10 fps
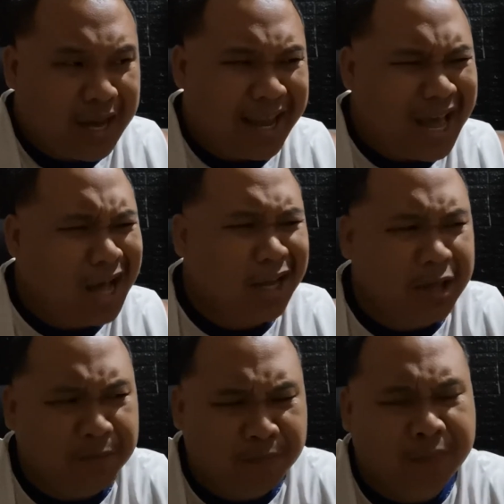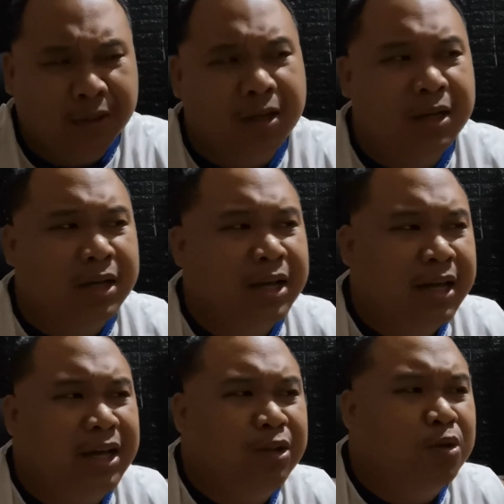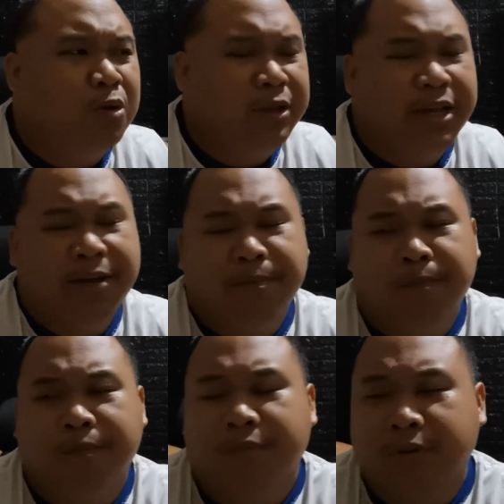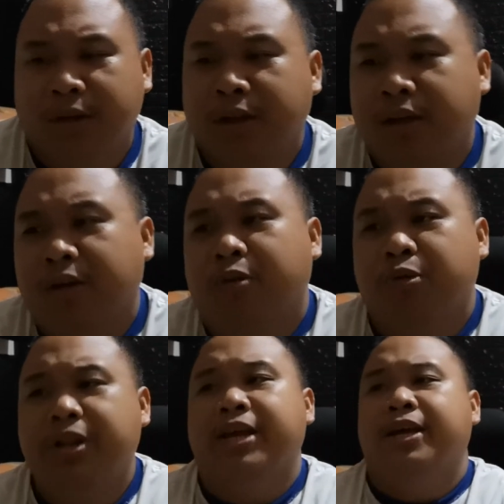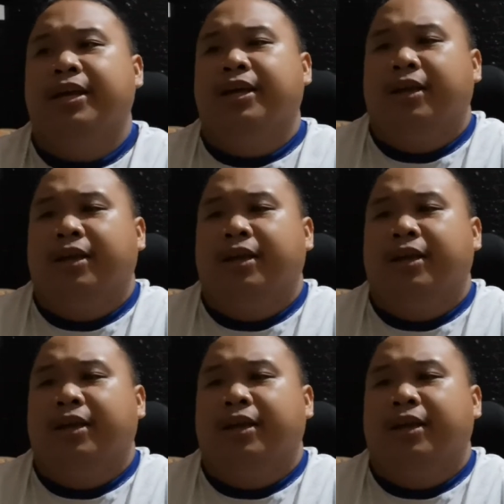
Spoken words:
I hugged him, told him, Rudy,